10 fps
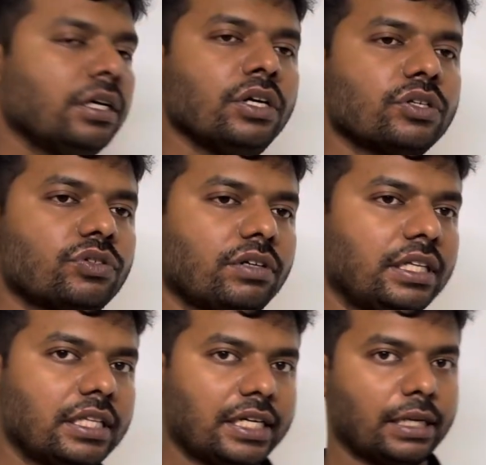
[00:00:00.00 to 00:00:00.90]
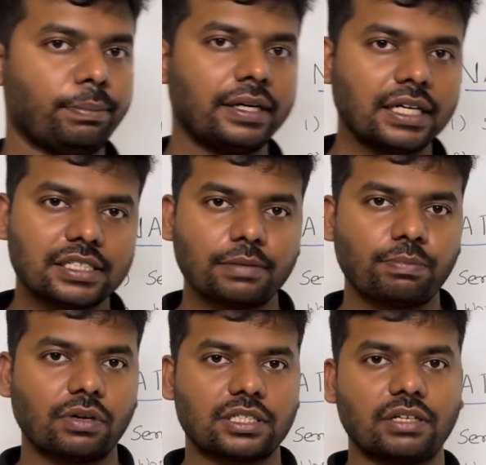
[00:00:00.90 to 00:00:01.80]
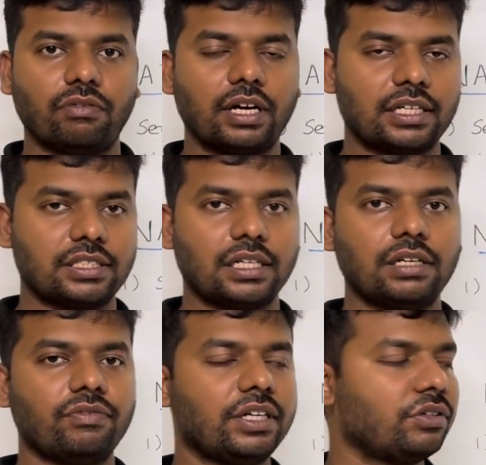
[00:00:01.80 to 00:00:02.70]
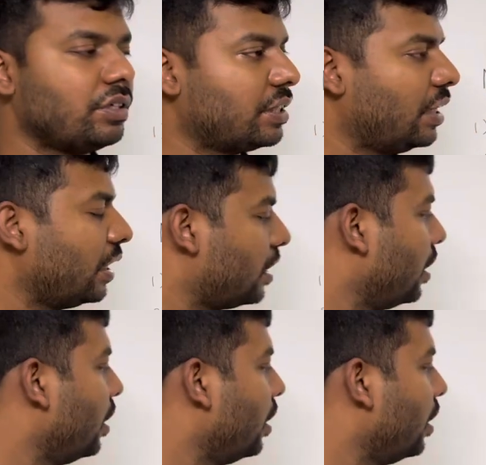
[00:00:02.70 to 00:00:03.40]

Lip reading: So in the dependency parsing, what exactly we do is, like,